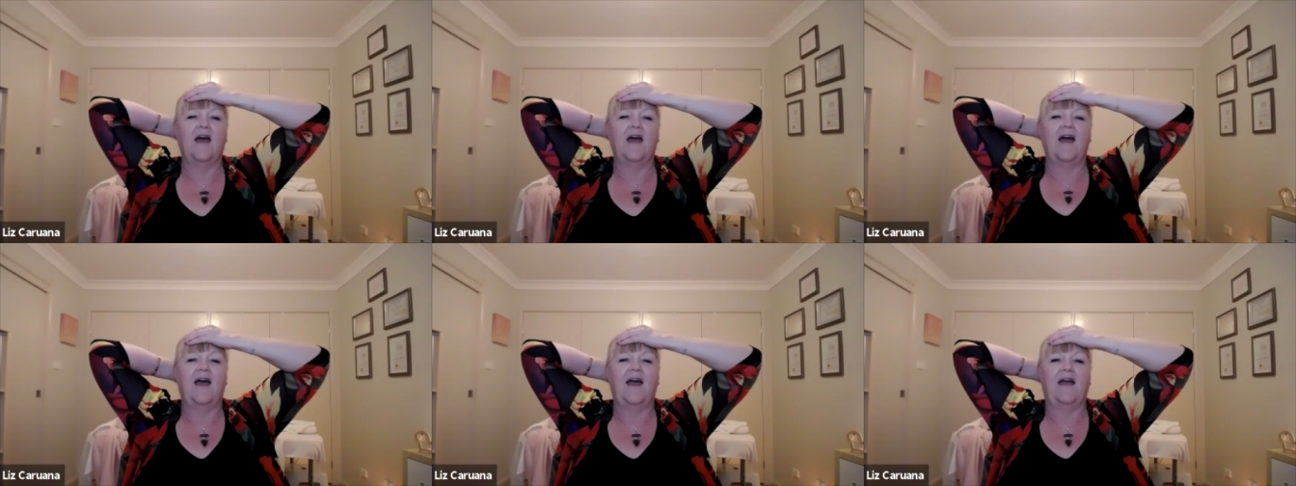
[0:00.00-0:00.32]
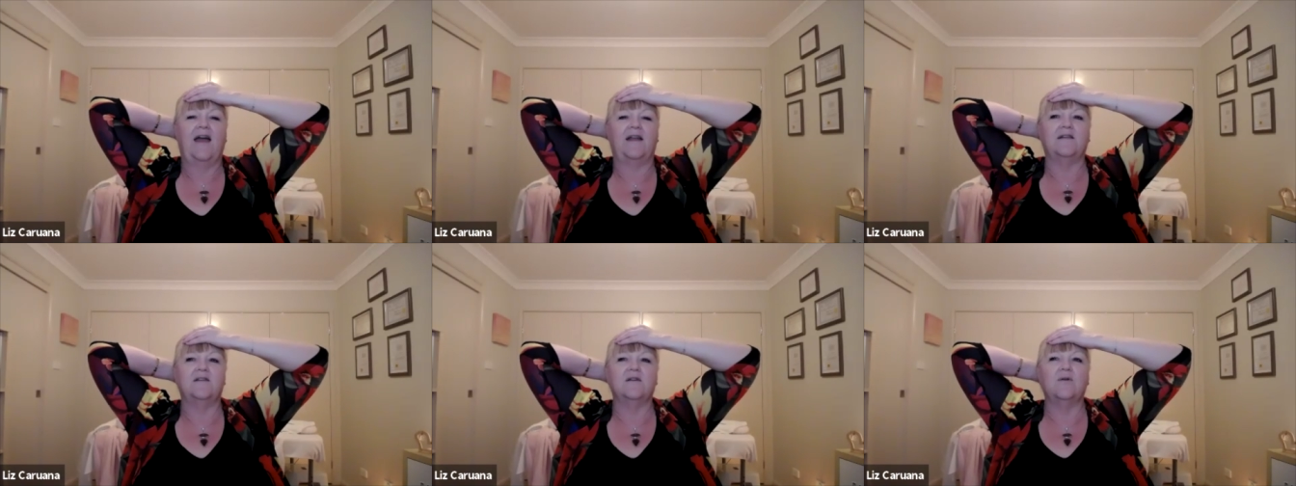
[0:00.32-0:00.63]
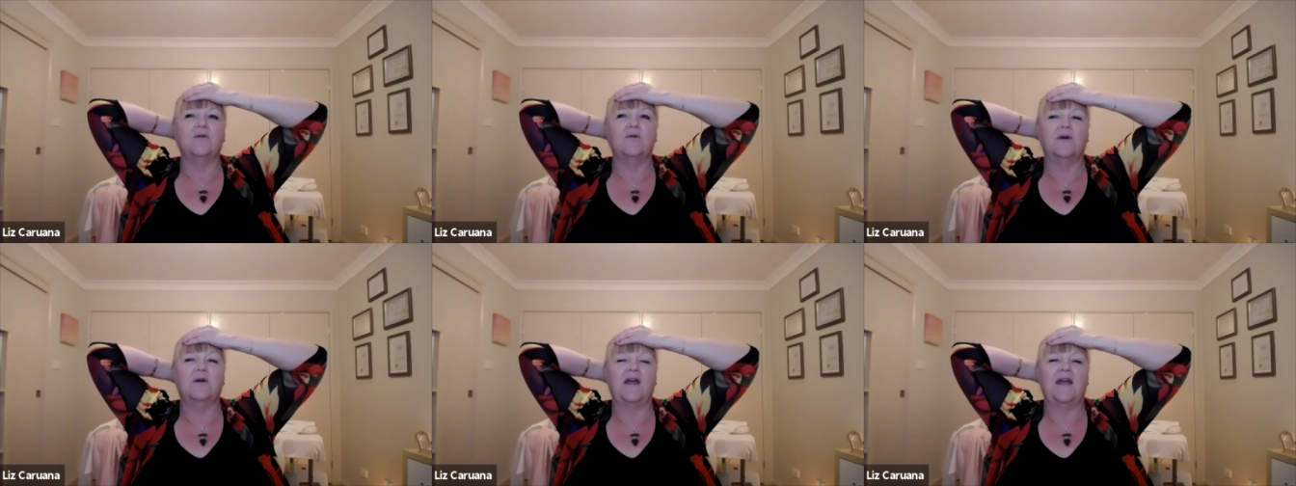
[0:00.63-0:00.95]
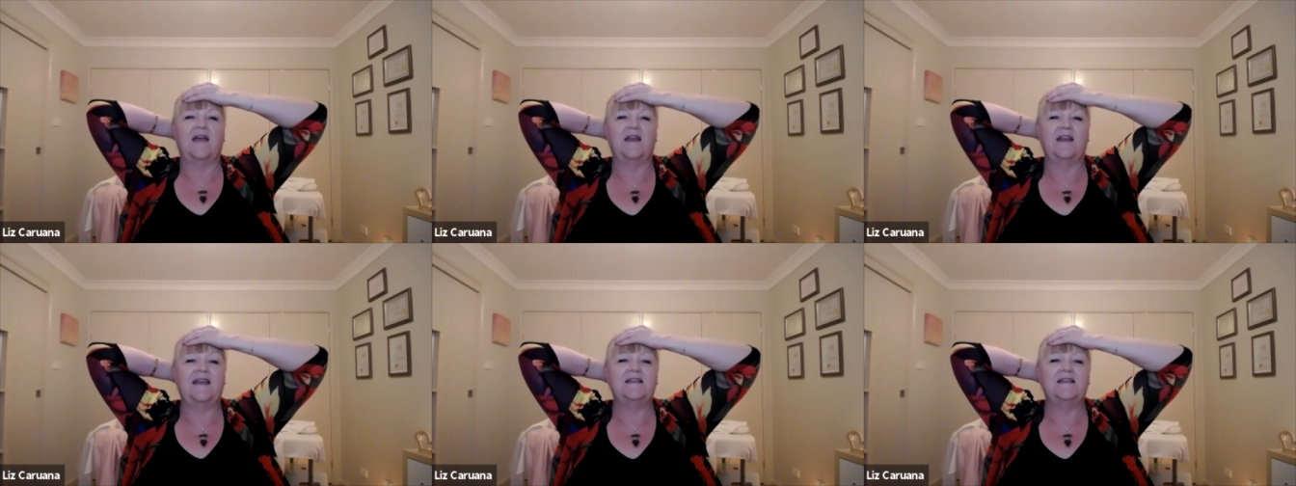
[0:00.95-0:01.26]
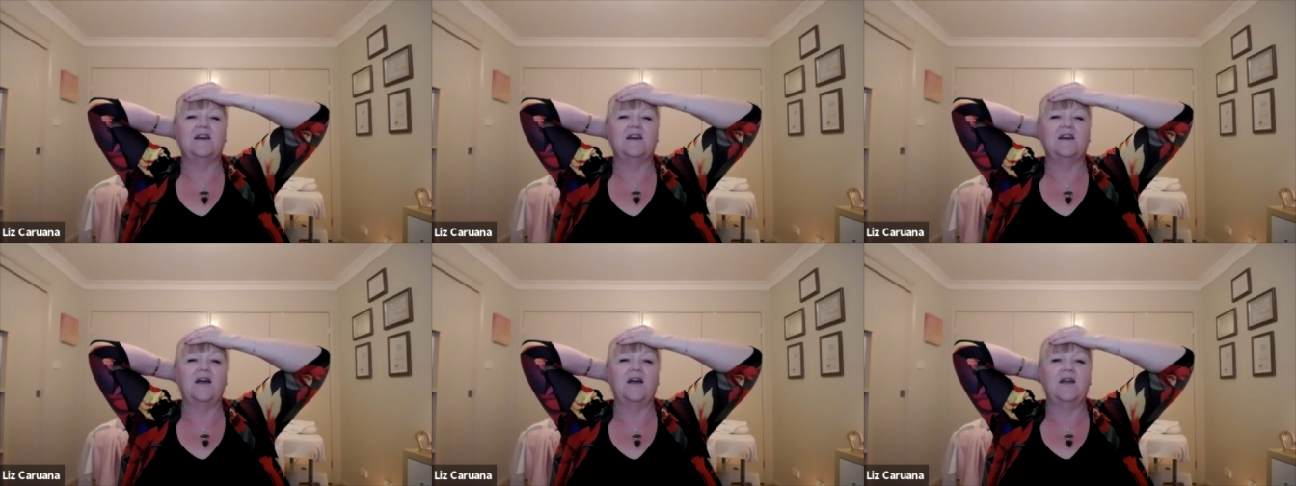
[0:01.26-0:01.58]
and
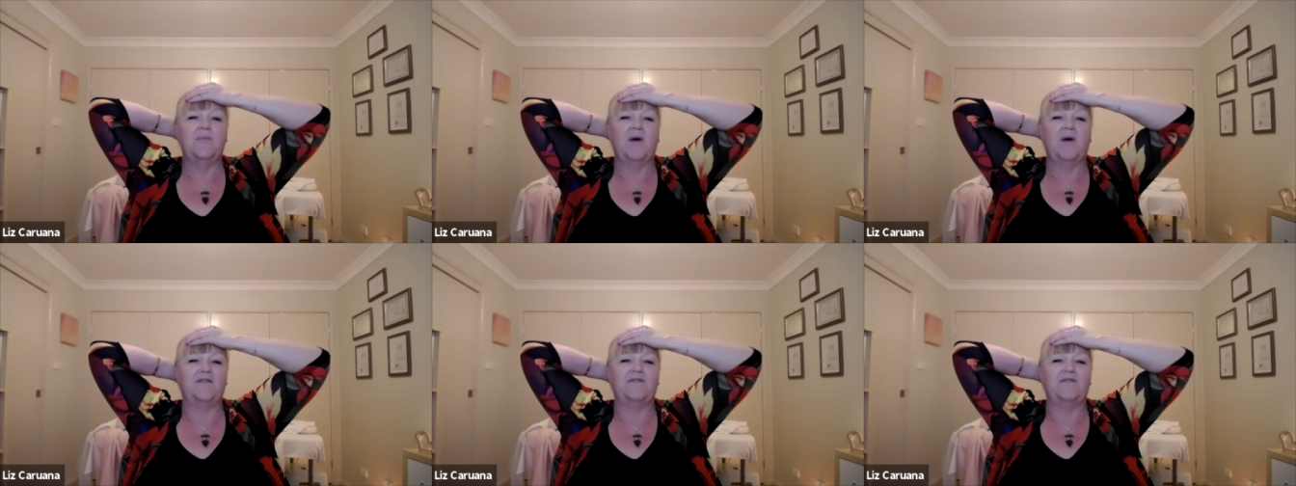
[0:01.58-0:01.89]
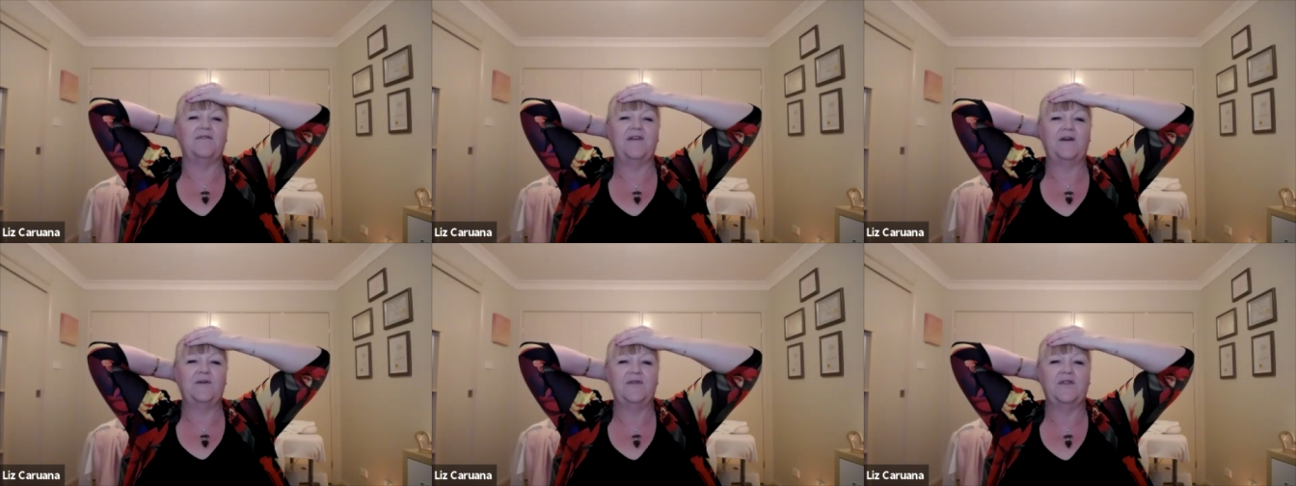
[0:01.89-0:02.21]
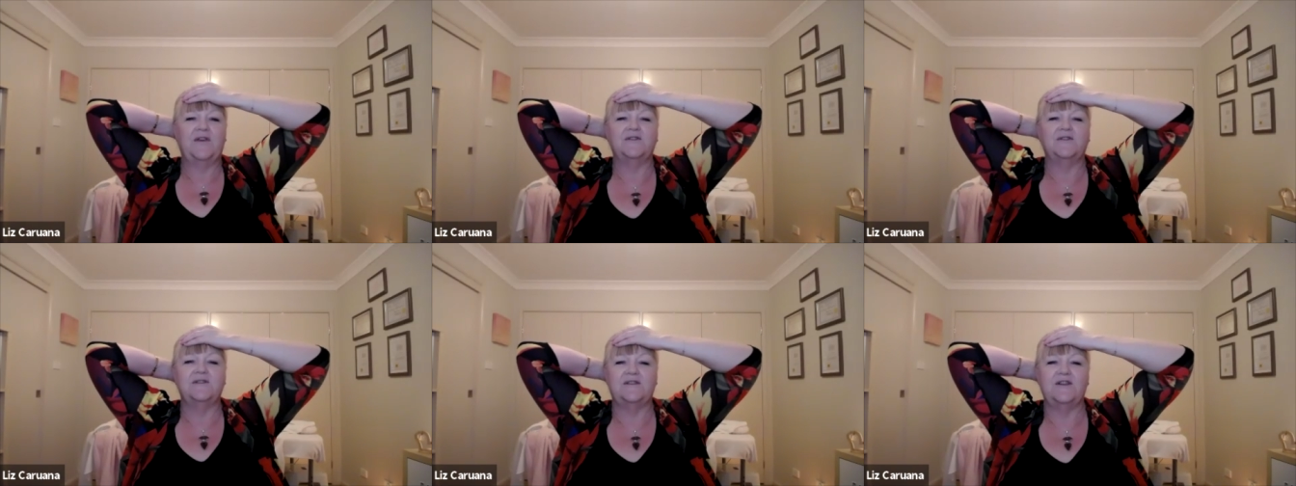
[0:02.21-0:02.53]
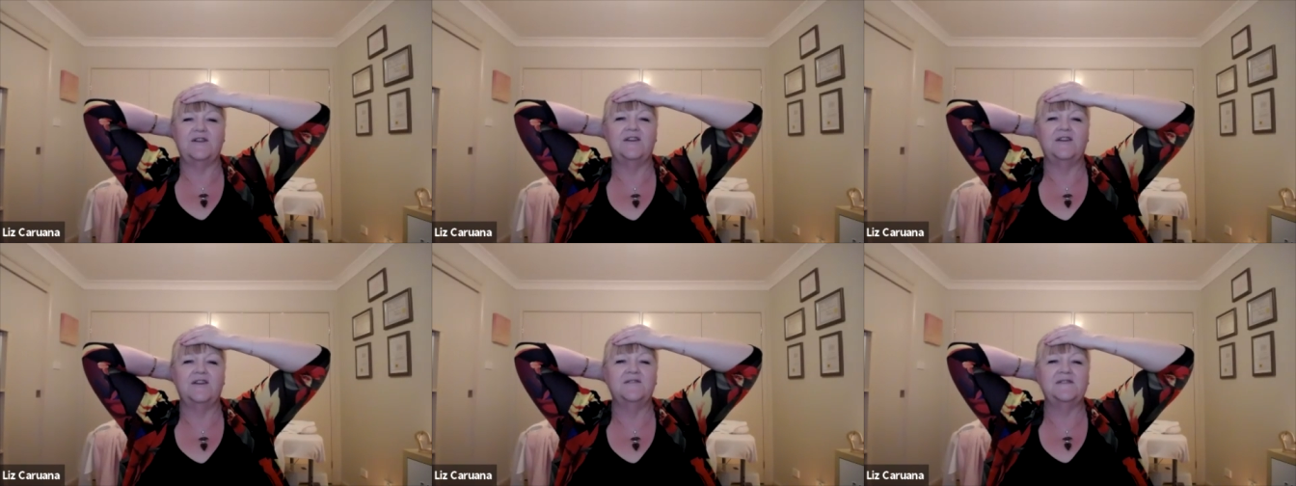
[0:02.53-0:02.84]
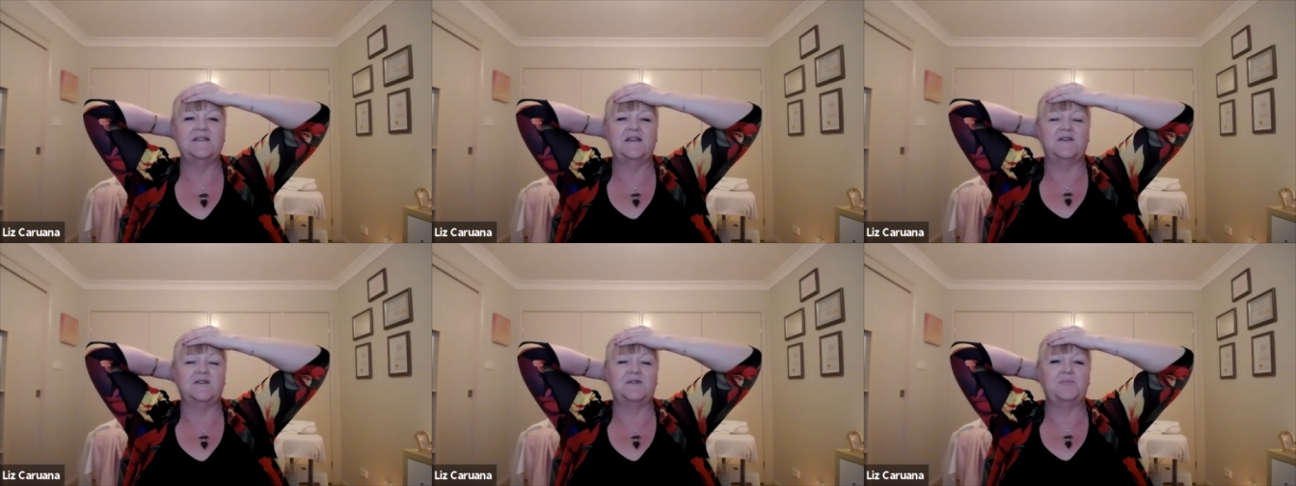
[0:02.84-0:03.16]
anytime I felt those
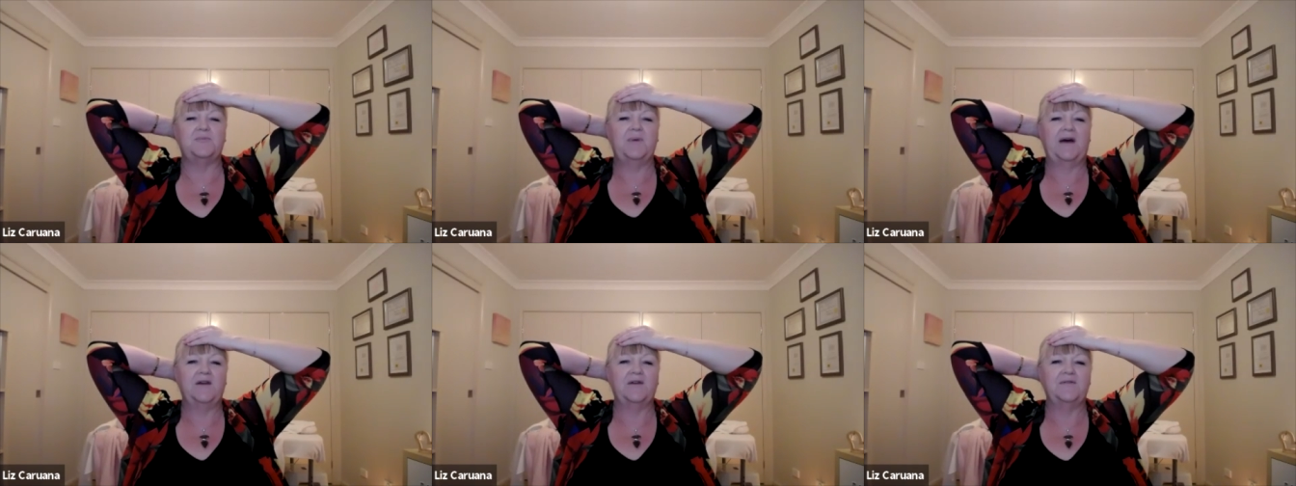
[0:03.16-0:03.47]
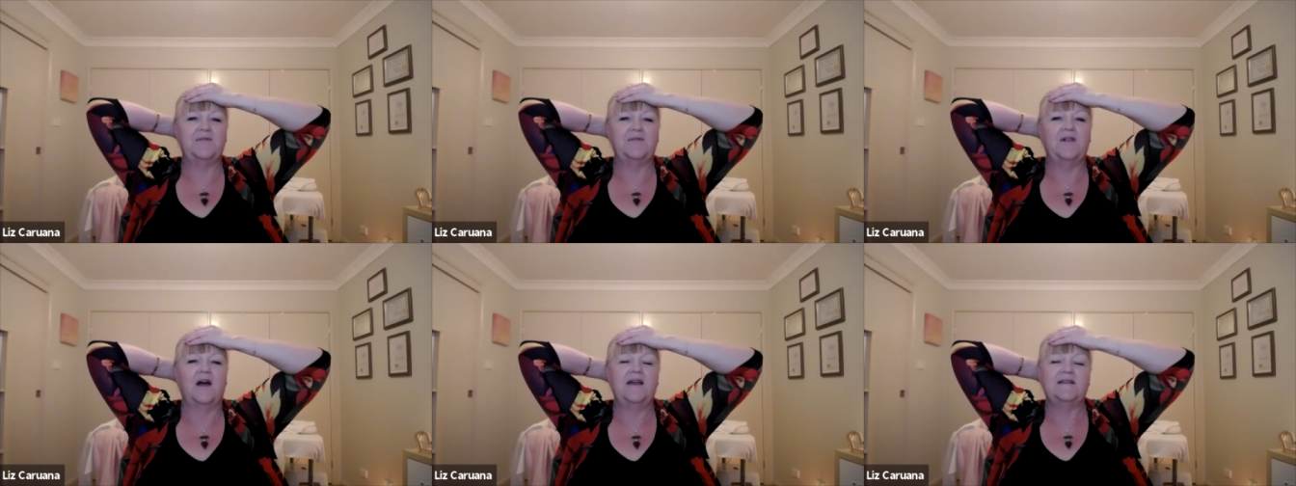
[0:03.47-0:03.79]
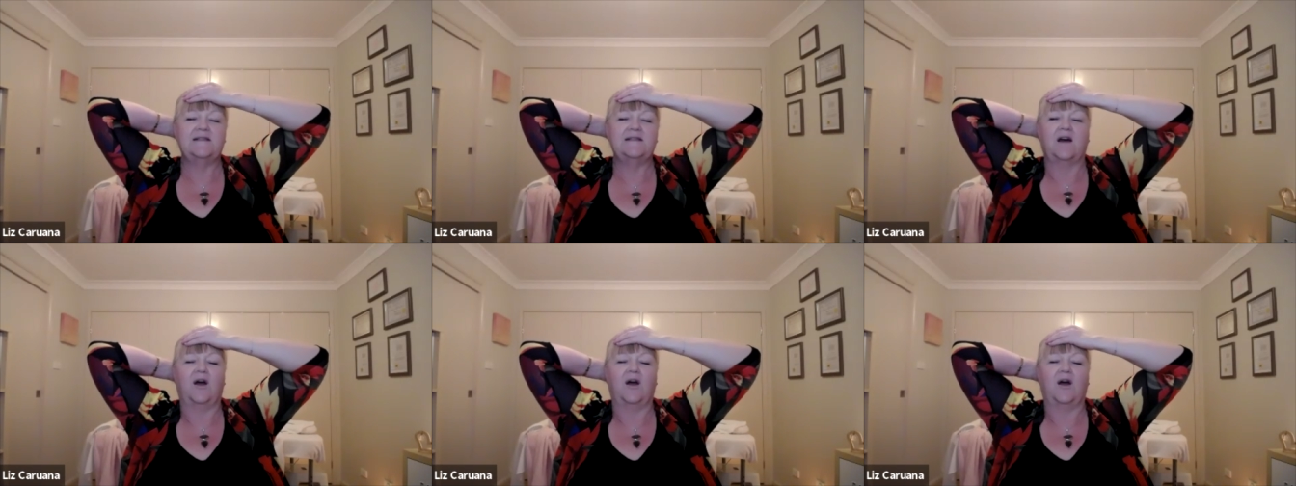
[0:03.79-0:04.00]
nerves, those butterflies,